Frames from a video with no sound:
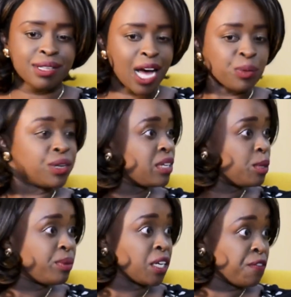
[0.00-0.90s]
are we really
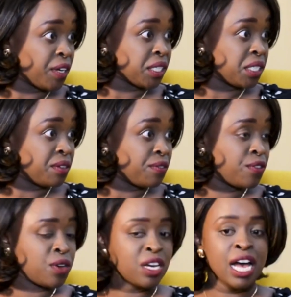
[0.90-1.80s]
being effective?
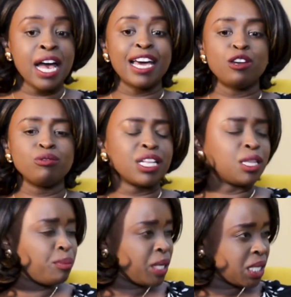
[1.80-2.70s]
And look at the
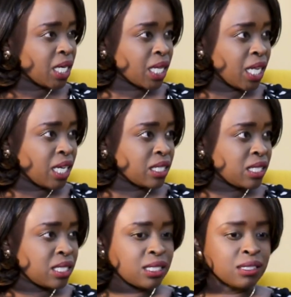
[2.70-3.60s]
basic
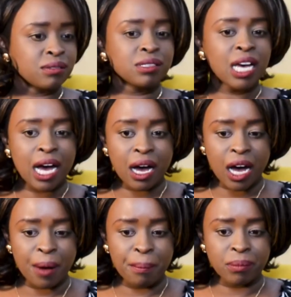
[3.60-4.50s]
things.
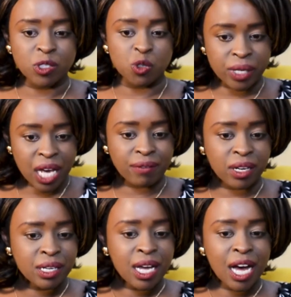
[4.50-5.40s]
How
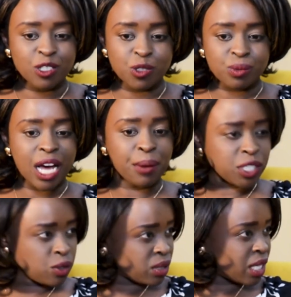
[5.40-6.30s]

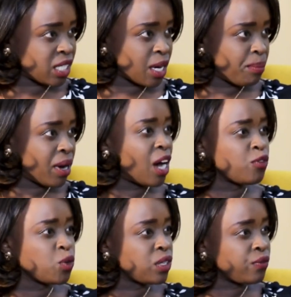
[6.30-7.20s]
is your setup? Have
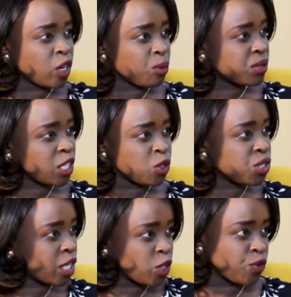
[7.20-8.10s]
you developed a new
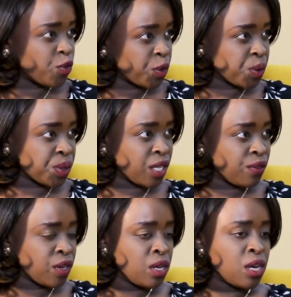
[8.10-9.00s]
schedule for yourself?
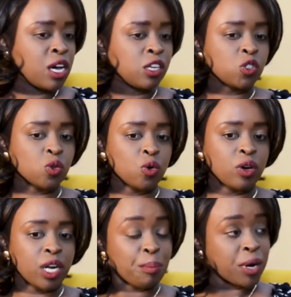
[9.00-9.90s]
So
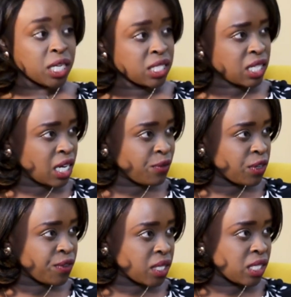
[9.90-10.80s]
on a personal level
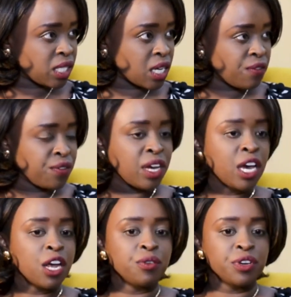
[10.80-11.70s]
for the staff,
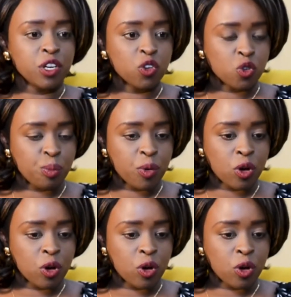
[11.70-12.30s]
regroup